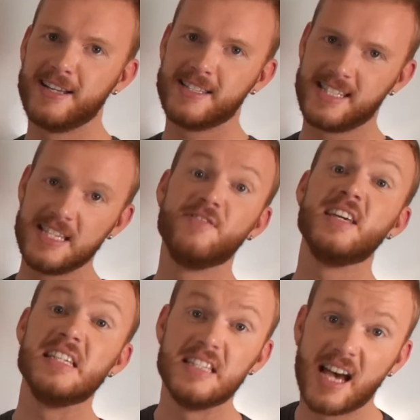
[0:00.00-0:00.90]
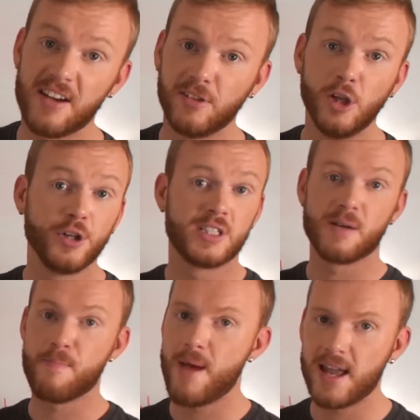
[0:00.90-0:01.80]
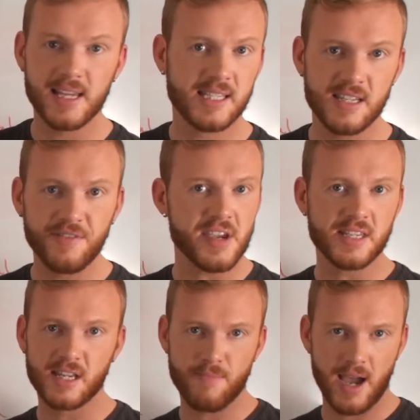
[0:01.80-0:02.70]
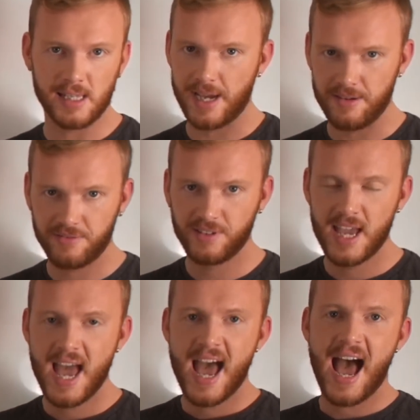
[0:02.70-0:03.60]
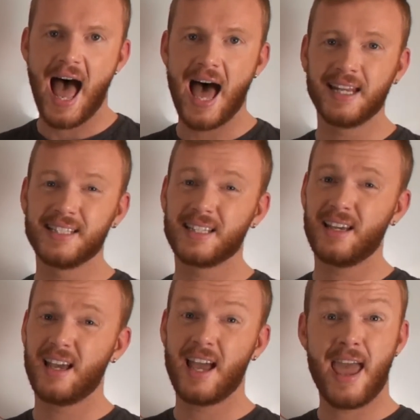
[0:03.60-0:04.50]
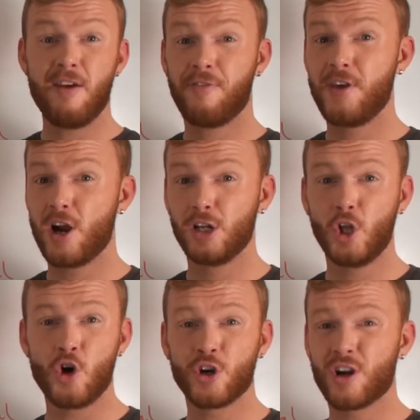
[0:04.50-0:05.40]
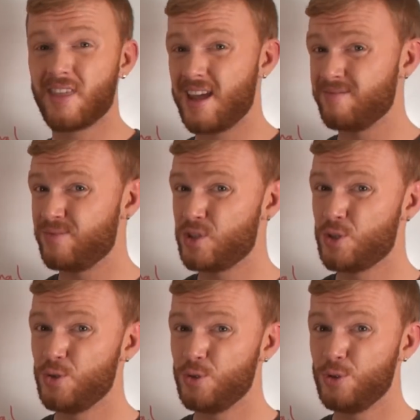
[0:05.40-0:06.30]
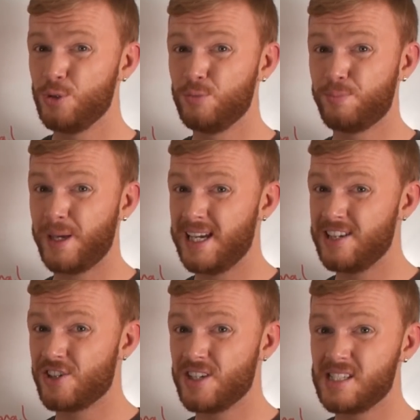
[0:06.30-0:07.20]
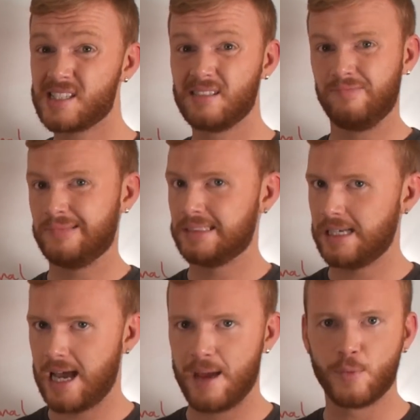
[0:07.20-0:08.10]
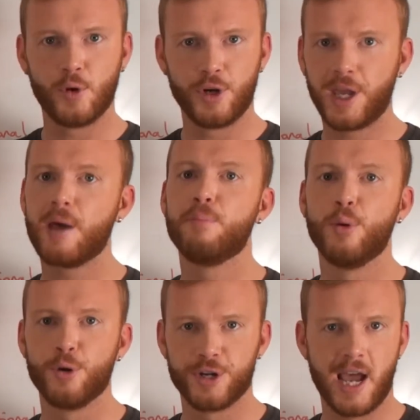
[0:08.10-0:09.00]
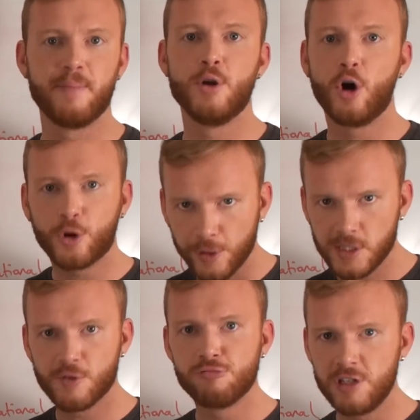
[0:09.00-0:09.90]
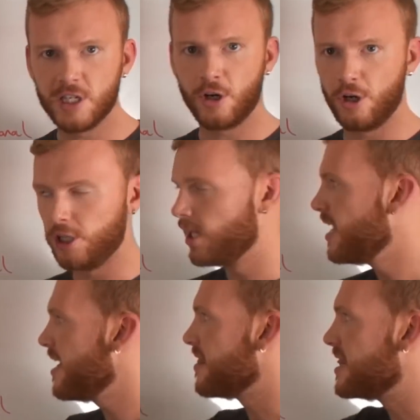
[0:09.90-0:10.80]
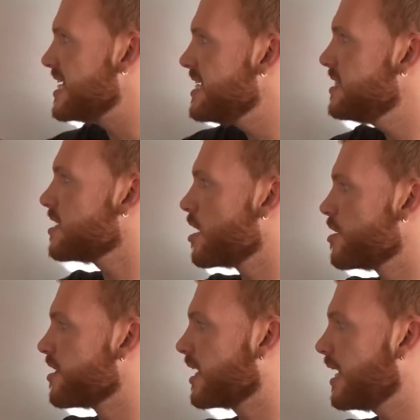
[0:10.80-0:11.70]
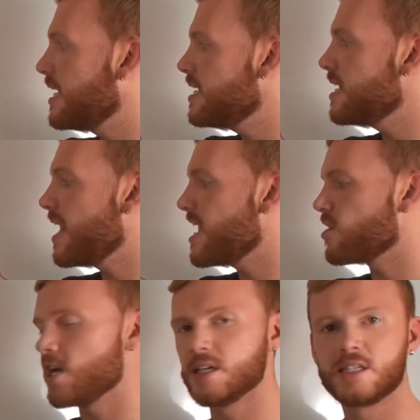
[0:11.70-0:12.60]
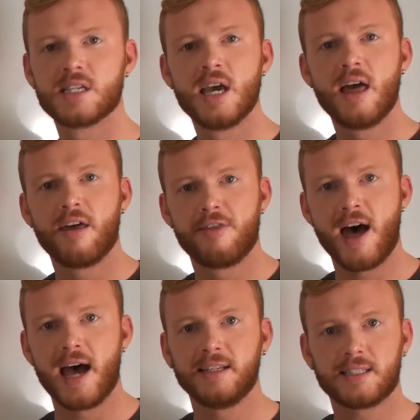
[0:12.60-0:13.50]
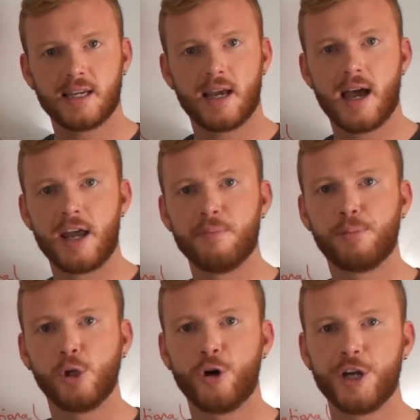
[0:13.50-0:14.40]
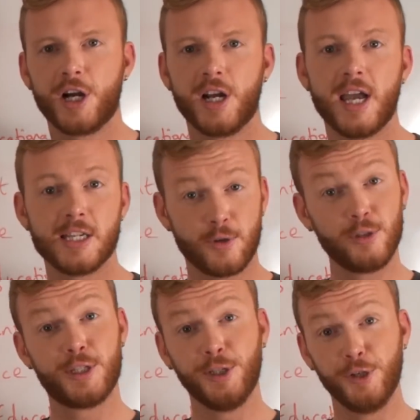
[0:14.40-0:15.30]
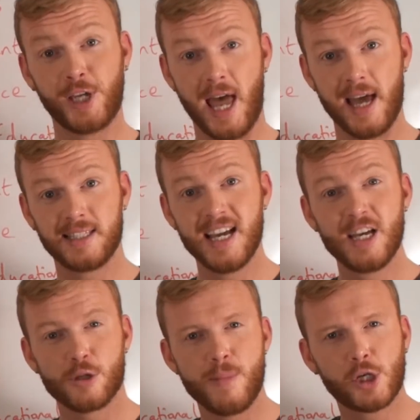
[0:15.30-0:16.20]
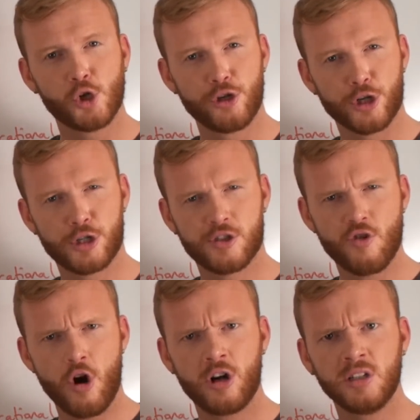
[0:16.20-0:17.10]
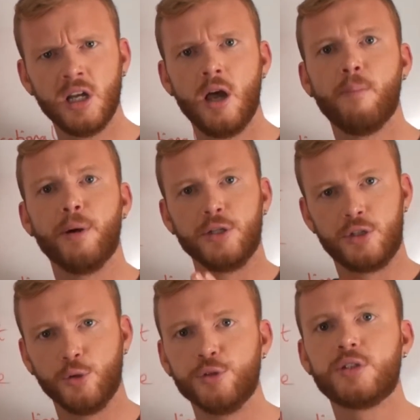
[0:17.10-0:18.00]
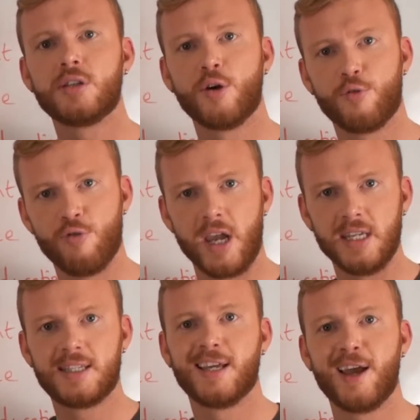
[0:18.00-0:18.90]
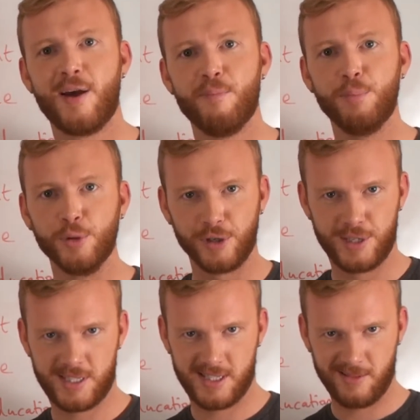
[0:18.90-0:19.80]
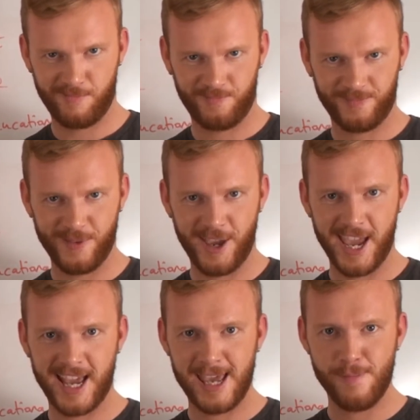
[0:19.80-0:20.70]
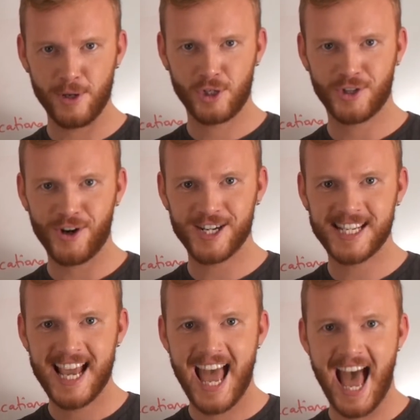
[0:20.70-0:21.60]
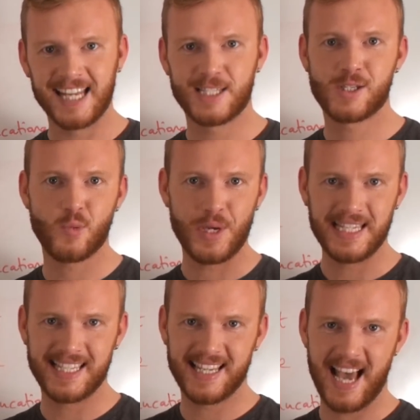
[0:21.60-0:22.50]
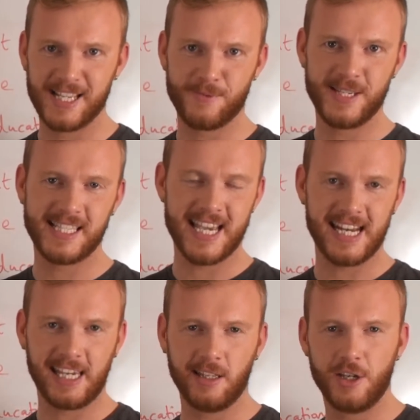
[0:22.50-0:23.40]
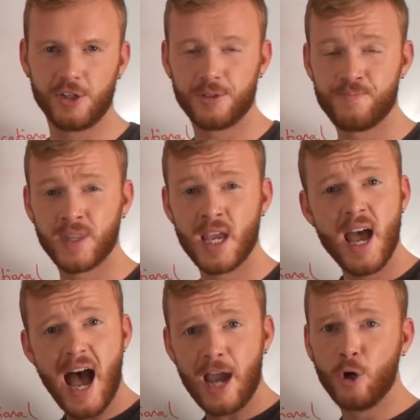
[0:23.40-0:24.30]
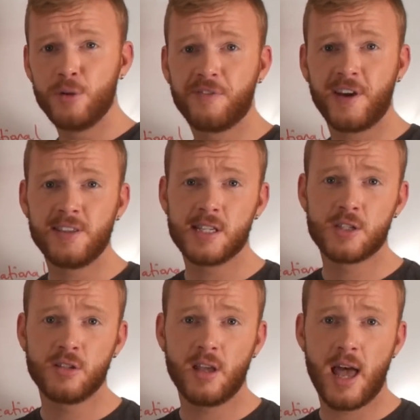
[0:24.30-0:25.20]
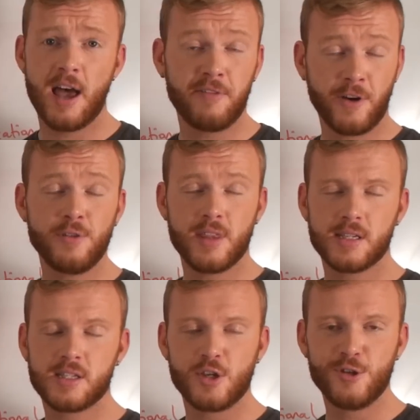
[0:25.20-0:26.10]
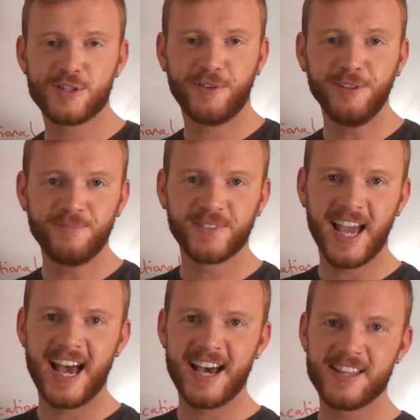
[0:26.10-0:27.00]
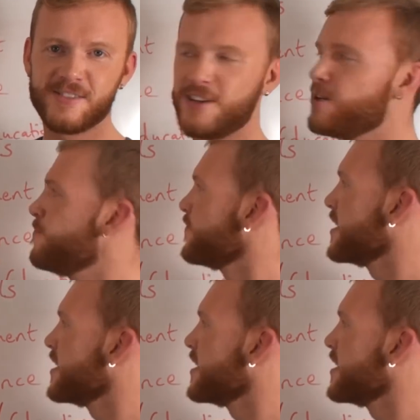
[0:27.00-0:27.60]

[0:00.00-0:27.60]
CVs. I have looked at many CVs in my life, and if they are longer than 2 pages, I'm going to get bored. I'm not going to read it all. These are the key areas that an employer is going to look at. So make sure they're strong, but don't write books. Okay, keep it short and sweet, as we say in English. I hope you found this useful, this video,